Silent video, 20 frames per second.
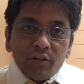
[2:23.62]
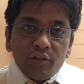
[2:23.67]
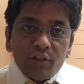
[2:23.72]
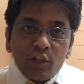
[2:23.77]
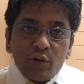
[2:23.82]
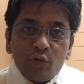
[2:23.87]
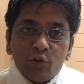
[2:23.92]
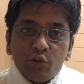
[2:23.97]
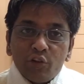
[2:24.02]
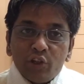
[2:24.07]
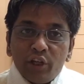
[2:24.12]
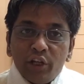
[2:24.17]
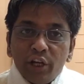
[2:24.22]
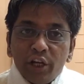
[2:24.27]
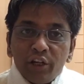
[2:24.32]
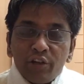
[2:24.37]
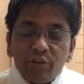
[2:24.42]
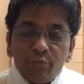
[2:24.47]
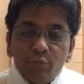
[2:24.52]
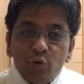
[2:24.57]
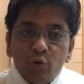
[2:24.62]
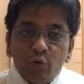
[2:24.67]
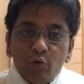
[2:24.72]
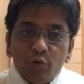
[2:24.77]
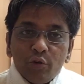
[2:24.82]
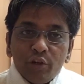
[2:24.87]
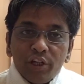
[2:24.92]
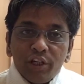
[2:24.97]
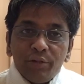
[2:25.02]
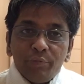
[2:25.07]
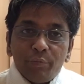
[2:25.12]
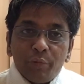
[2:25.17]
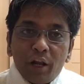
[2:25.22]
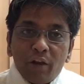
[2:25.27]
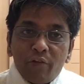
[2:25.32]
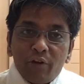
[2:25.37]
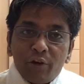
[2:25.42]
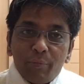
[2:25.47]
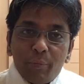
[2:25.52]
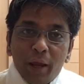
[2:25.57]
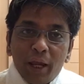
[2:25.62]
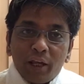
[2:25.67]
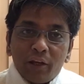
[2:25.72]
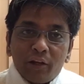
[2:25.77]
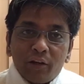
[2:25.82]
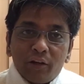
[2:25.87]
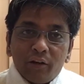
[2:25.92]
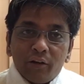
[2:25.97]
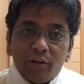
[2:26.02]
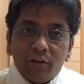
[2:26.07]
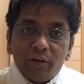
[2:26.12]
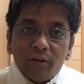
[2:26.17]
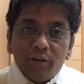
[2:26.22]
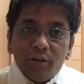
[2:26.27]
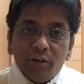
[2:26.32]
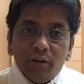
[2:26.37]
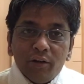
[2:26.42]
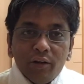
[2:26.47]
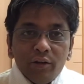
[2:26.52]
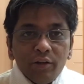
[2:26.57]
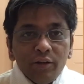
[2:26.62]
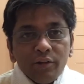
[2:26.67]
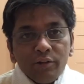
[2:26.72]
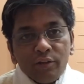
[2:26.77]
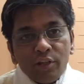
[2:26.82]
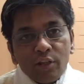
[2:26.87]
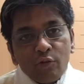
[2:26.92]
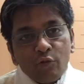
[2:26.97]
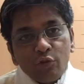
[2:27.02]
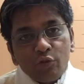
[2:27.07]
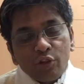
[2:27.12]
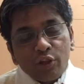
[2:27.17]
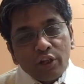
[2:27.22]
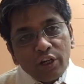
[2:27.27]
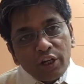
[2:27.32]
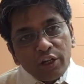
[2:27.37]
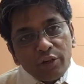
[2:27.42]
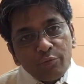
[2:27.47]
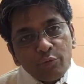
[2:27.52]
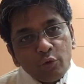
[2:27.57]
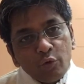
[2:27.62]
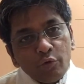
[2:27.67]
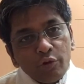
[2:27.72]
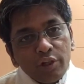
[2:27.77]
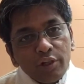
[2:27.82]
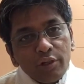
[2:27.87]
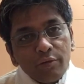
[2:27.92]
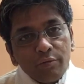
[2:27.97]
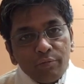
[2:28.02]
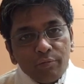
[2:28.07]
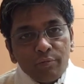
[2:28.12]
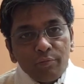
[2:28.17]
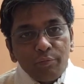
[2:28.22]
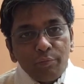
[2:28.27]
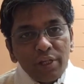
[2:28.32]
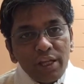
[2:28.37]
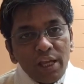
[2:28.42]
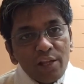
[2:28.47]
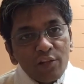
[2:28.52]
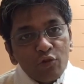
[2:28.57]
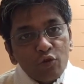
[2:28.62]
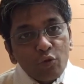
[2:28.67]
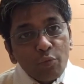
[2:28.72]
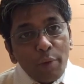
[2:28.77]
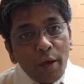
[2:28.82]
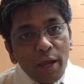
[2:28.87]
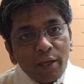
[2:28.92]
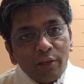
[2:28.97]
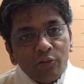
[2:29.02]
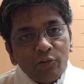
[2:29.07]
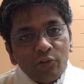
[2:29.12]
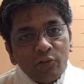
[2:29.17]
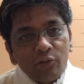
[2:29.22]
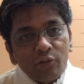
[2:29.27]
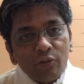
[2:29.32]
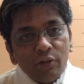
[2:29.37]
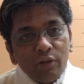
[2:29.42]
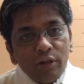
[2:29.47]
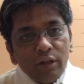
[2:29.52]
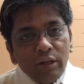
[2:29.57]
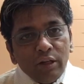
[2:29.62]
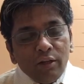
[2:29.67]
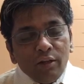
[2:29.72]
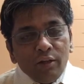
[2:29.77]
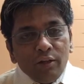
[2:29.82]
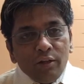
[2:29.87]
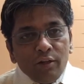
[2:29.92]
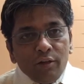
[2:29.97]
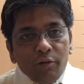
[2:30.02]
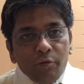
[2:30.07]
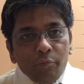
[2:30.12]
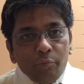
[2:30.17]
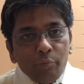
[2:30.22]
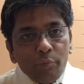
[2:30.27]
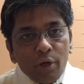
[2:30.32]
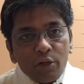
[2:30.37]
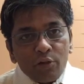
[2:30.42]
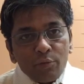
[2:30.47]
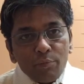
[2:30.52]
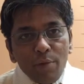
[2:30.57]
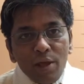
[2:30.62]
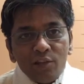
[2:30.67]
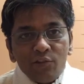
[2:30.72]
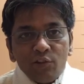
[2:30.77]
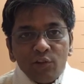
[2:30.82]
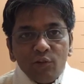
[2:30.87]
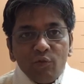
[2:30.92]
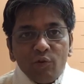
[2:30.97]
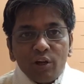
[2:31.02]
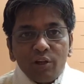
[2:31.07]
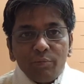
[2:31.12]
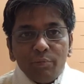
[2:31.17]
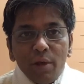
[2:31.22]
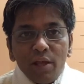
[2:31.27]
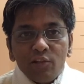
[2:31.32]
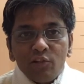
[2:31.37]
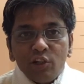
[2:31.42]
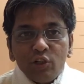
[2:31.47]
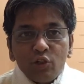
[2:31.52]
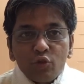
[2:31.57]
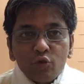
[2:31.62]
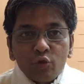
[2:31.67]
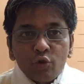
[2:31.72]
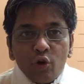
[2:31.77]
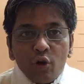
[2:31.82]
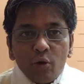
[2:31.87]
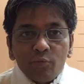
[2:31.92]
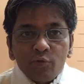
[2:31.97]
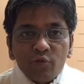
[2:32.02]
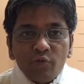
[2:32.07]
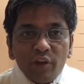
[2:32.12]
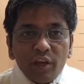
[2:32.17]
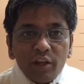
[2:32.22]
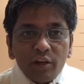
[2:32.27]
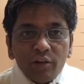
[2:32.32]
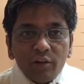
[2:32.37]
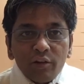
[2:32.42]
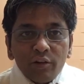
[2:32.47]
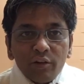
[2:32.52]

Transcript: There was a great move in private bank. There was a great move in PSU banks, but Basel 1, Basel 2 norms were